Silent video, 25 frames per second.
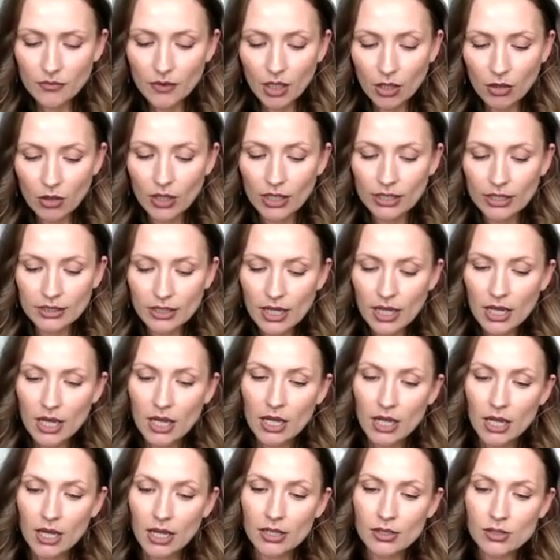All right,
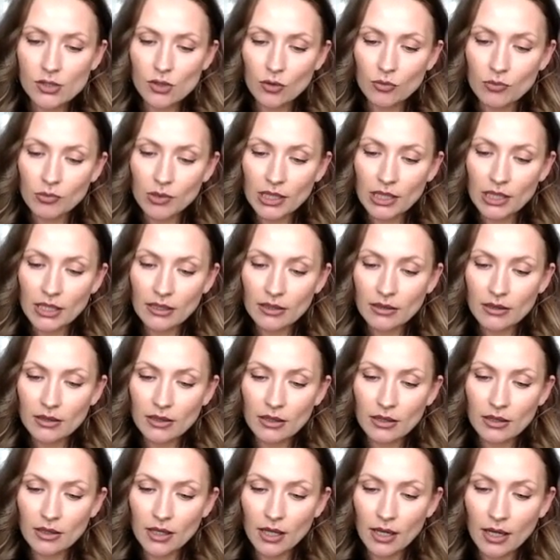and so
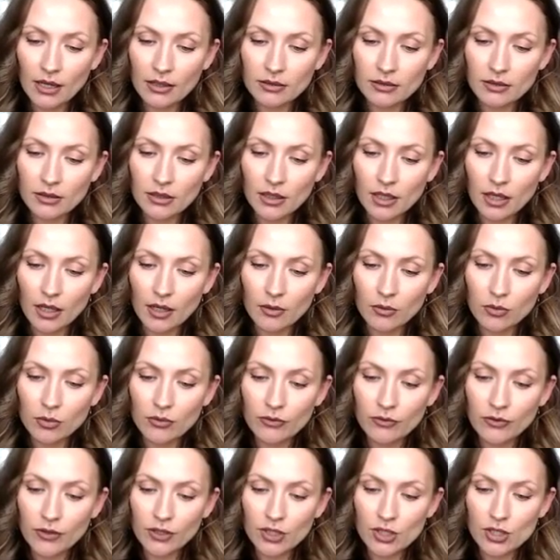meaning that I will
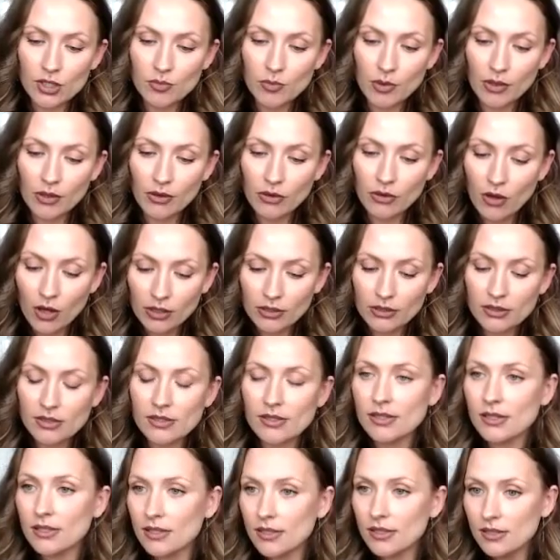finish my thought
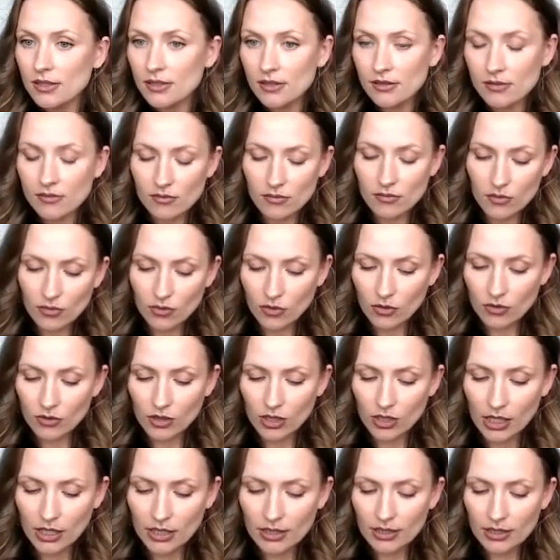since
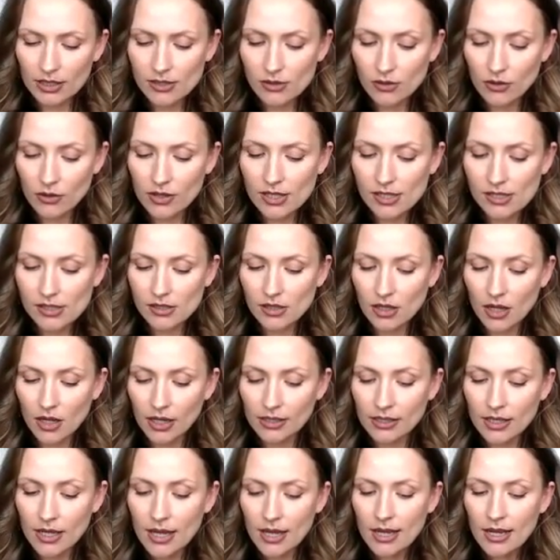it is on this
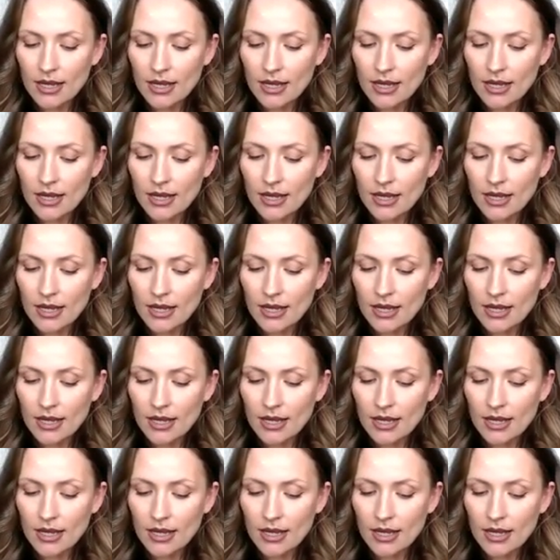slide.